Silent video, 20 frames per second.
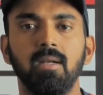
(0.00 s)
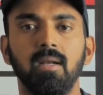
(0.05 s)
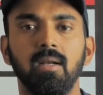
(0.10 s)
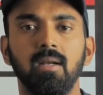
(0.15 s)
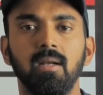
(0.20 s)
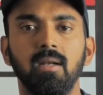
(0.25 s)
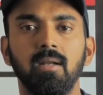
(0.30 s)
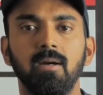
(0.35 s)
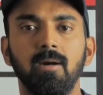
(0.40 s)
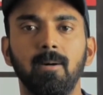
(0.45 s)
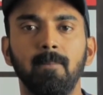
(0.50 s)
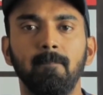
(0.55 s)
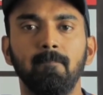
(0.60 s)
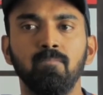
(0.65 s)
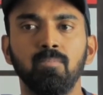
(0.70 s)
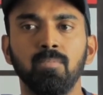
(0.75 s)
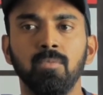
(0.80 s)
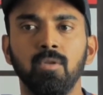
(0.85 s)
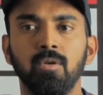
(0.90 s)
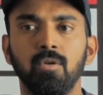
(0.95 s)
And
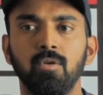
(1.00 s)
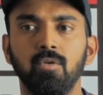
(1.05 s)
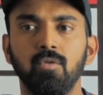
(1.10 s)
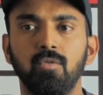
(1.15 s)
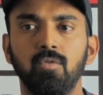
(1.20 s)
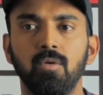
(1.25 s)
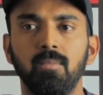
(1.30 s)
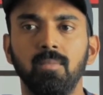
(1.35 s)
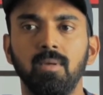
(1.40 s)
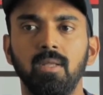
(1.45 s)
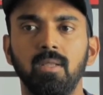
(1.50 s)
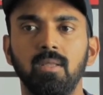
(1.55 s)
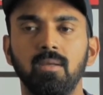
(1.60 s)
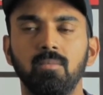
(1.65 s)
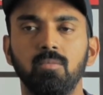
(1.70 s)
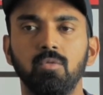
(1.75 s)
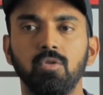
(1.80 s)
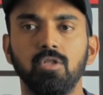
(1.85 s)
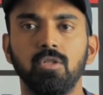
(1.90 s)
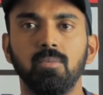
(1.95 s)
for me, the
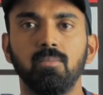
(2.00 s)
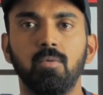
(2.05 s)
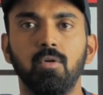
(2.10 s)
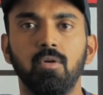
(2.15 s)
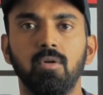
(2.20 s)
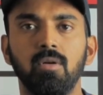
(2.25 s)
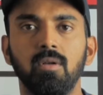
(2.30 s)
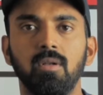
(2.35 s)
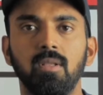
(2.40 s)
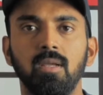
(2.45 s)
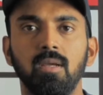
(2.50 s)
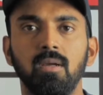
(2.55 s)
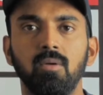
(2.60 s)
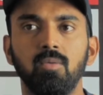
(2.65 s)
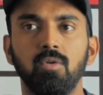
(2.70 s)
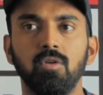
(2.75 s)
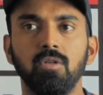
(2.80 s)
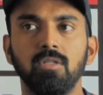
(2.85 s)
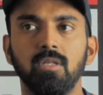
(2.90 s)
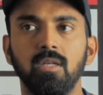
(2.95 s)
most important thing
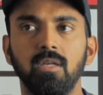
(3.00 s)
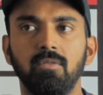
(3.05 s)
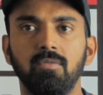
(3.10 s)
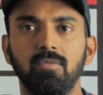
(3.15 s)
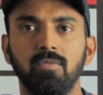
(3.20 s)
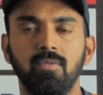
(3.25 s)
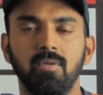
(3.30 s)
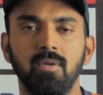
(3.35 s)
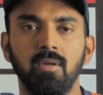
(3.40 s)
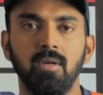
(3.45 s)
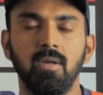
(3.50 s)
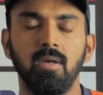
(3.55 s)
was if